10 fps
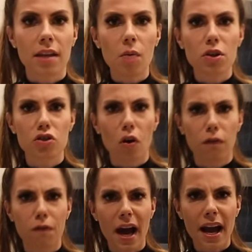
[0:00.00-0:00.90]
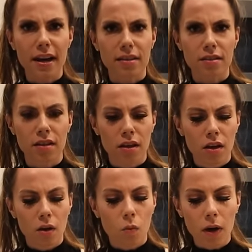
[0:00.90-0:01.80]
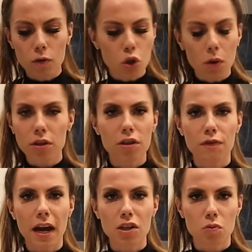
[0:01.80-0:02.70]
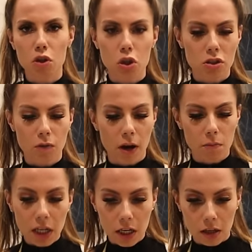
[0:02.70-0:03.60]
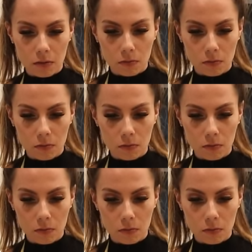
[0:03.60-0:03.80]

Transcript: that was so fast. Why don't you work this fast when you're just around me?